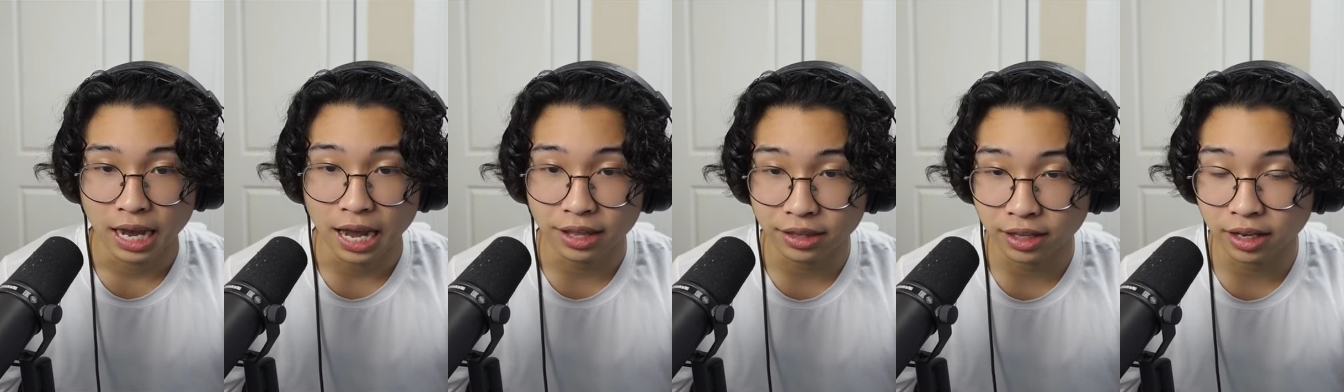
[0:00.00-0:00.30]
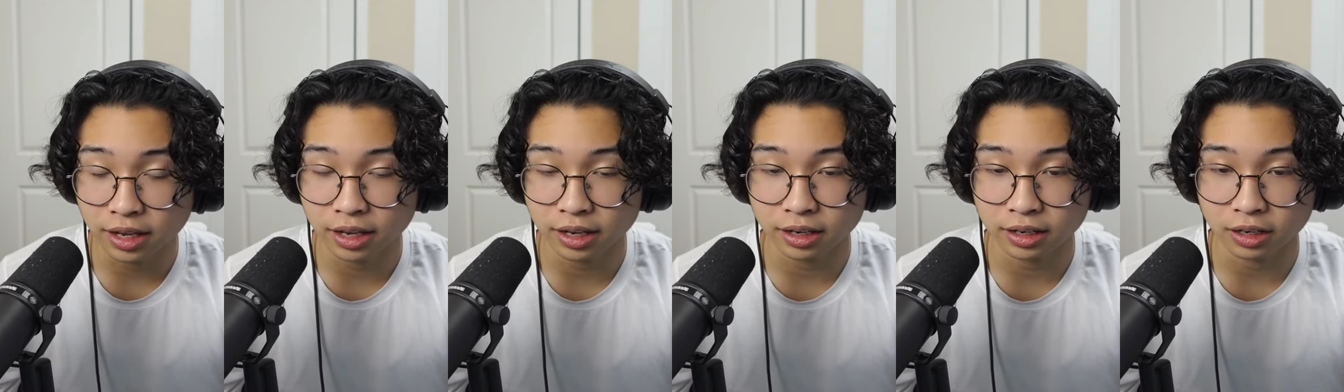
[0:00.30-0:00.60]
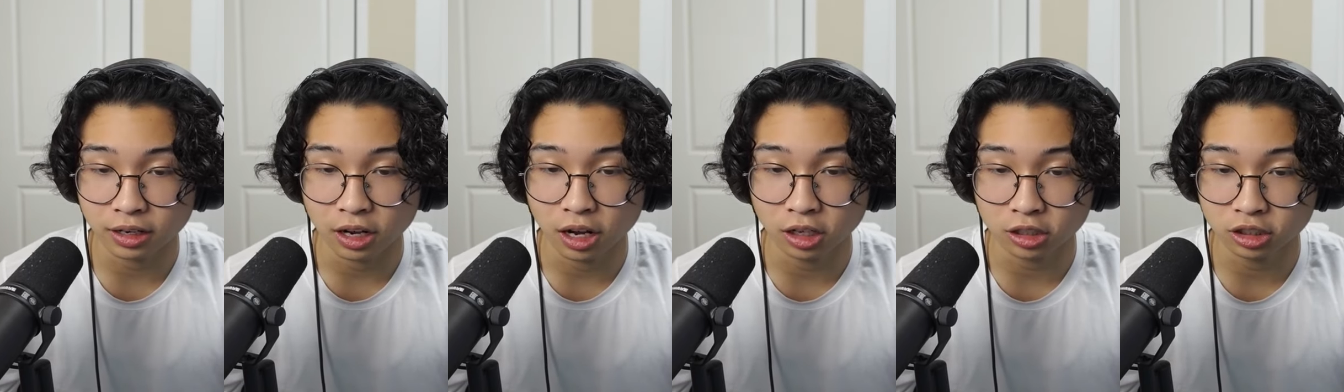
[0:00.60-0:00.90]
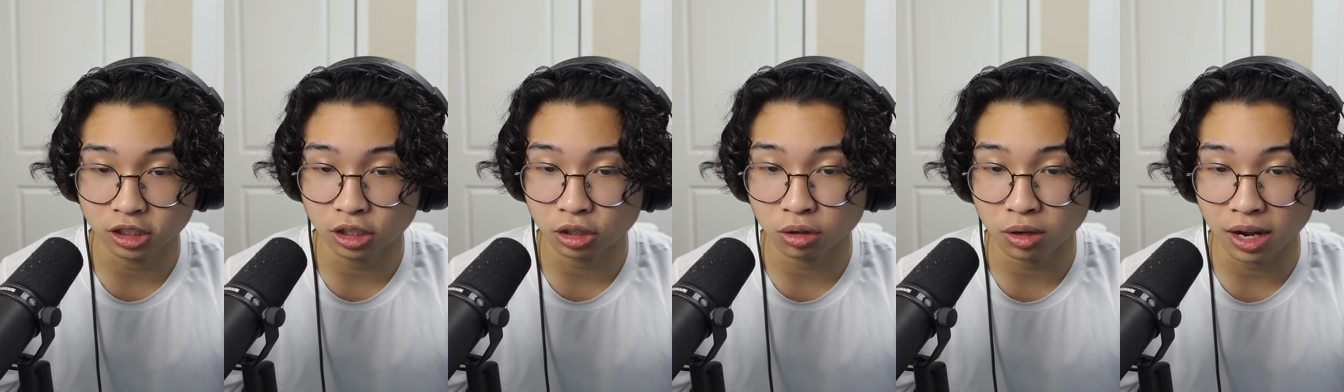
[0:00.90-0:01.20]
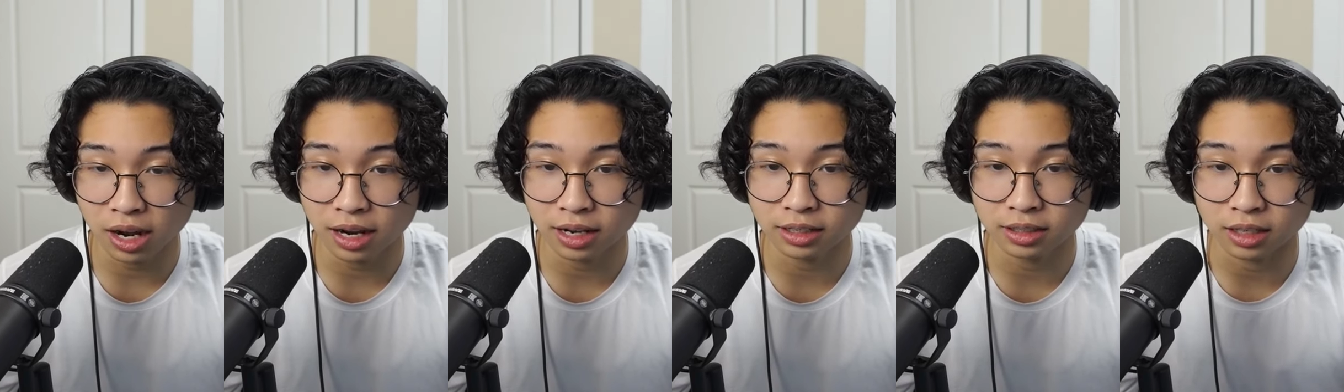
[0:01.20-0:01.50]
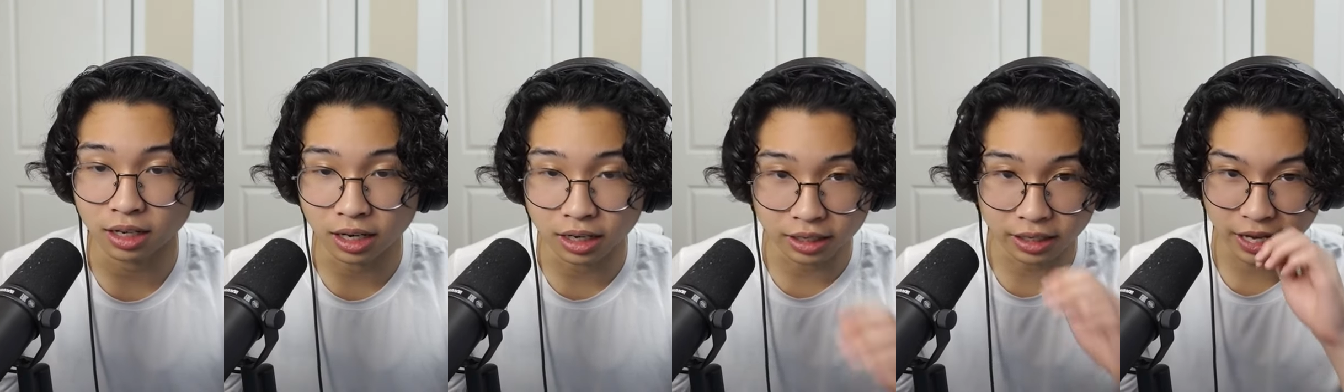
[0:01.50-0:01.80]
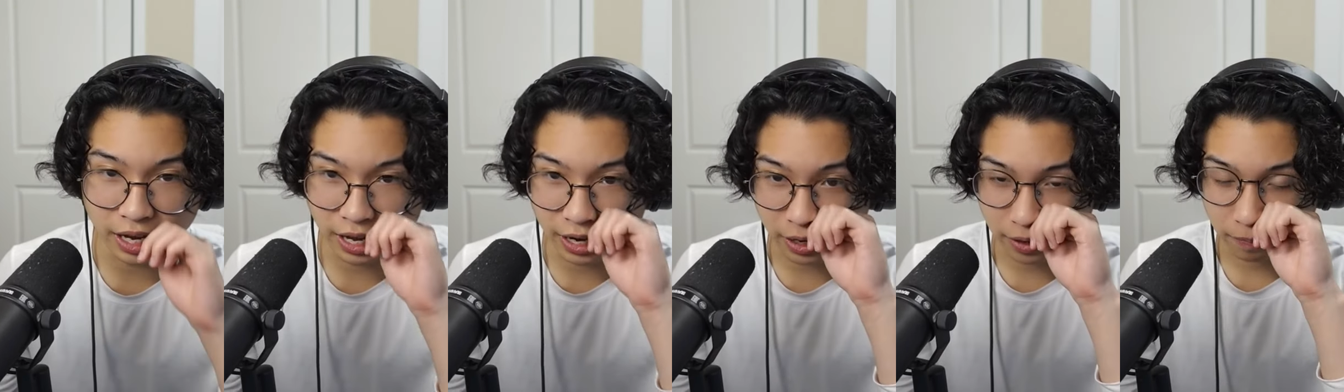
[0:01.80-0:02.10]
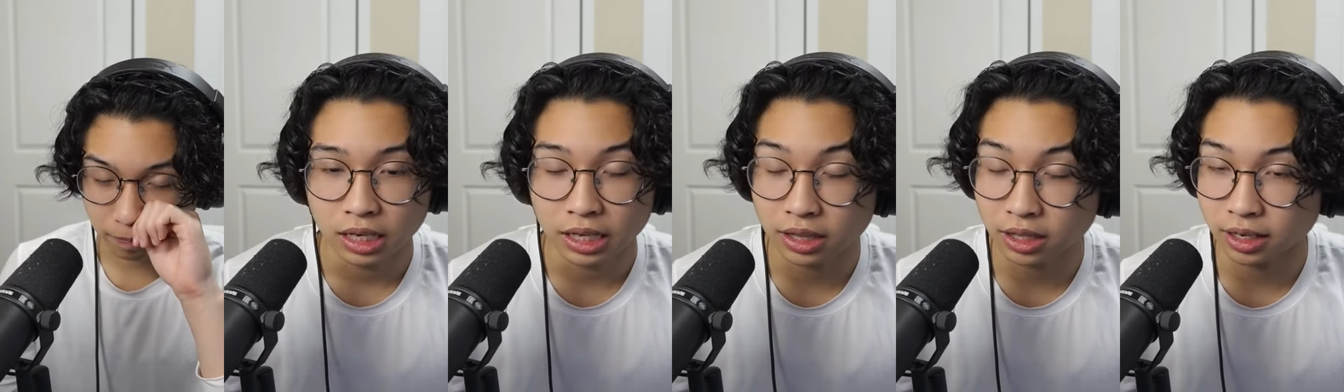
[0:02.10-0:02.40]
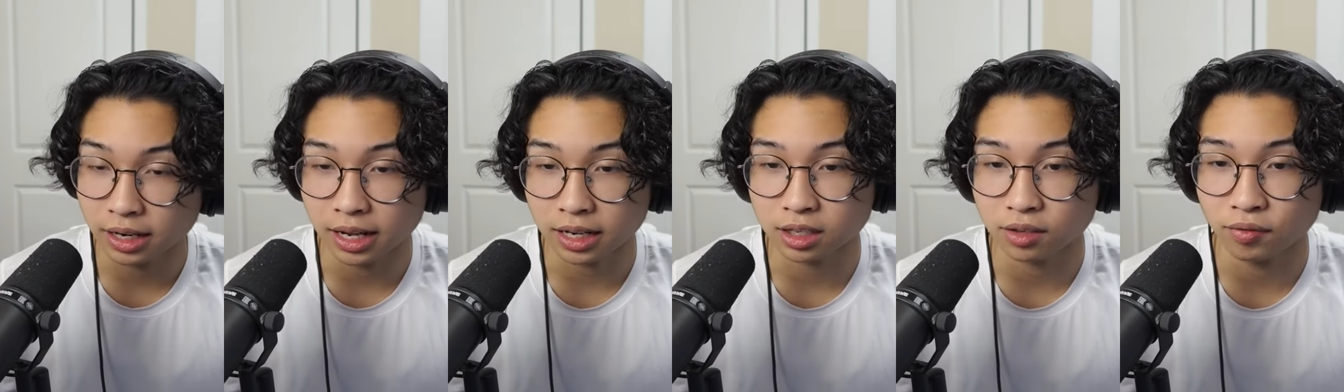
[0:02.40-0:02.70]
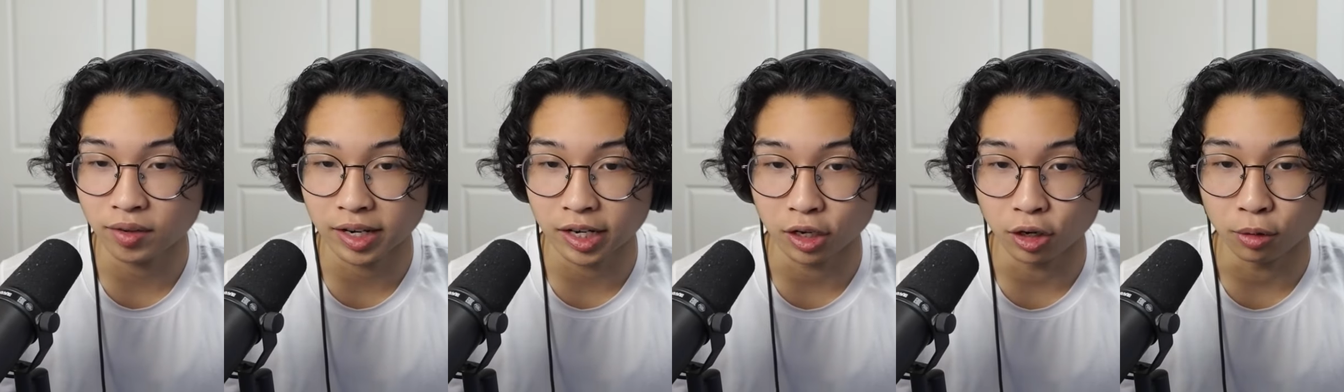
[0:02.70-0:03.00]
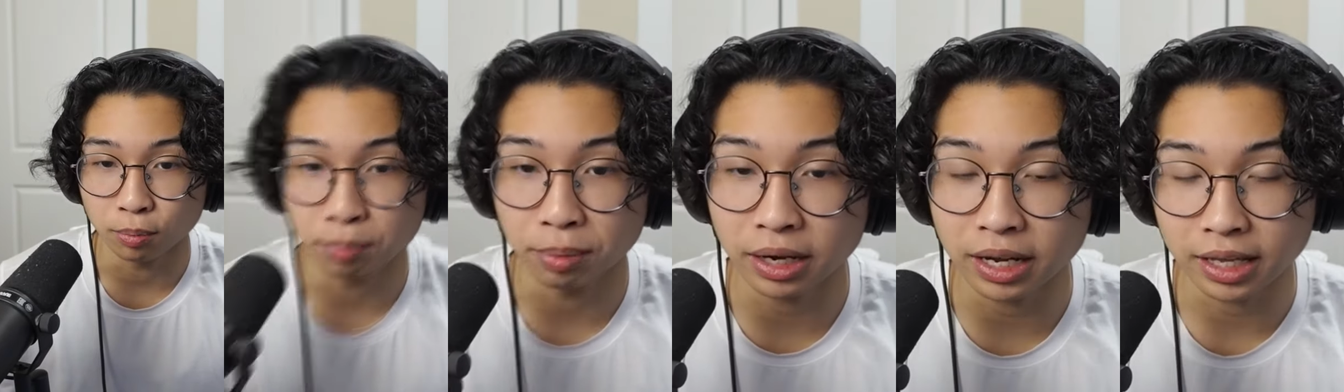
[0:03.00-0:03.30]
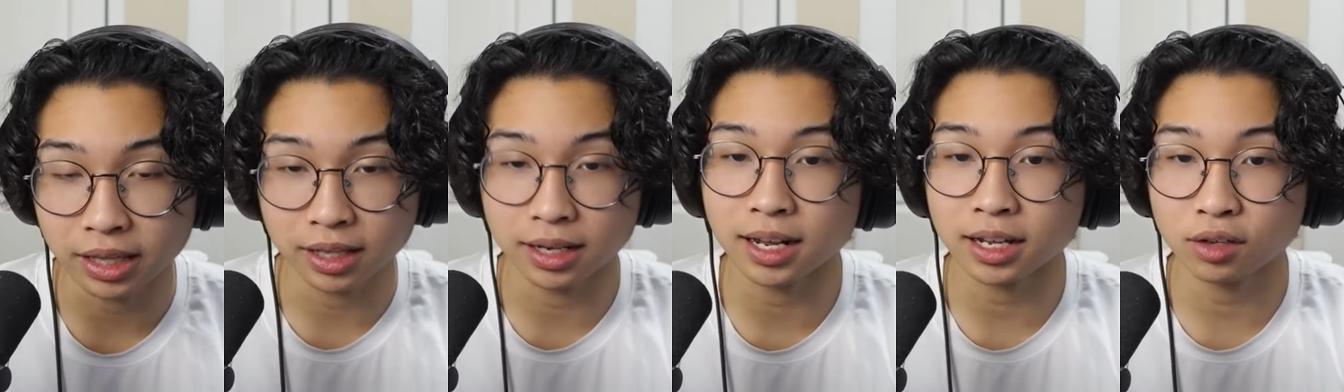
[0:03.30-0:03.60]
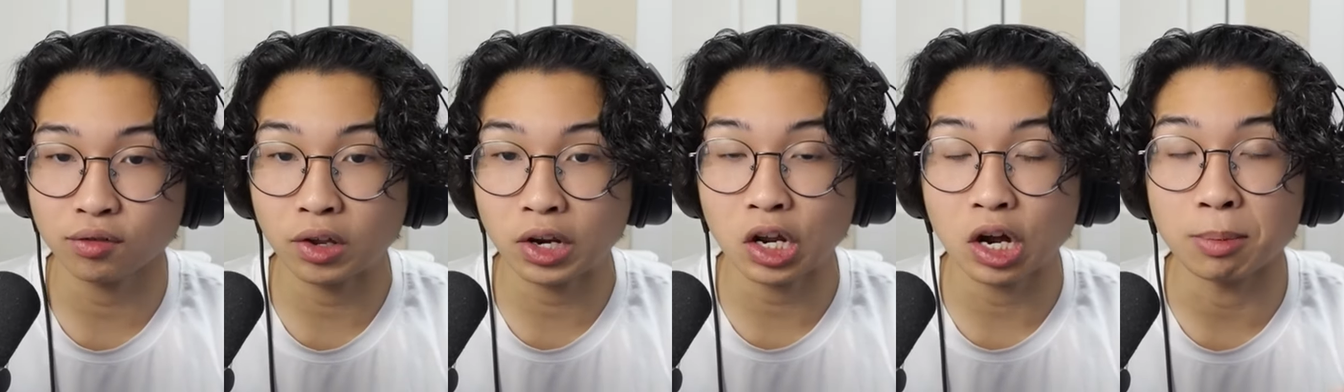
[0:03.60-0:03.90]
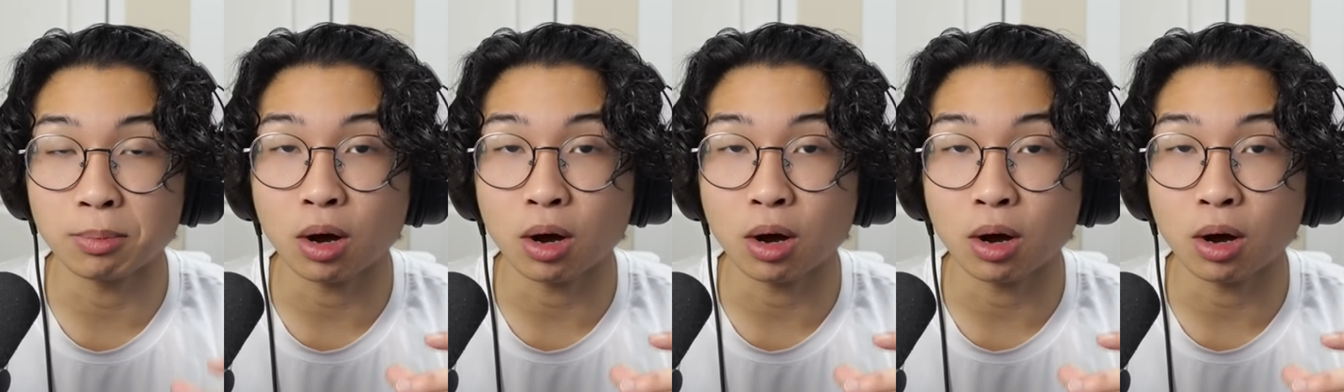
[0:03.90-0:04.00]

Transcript: And then I'll see you guys again in the next video. But in the next video, I'm